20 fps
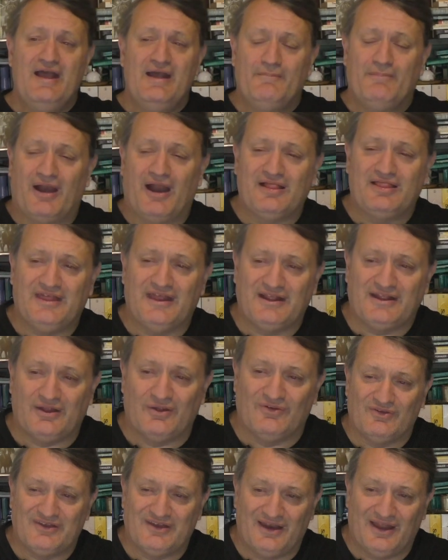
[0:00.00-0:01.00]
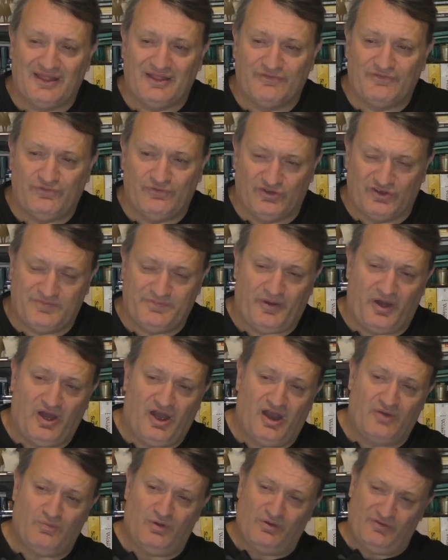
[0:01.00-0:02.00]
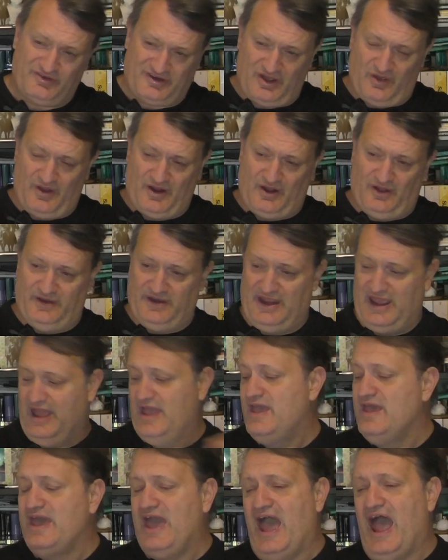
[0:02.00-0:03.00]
but I think there another force behind what was going on there,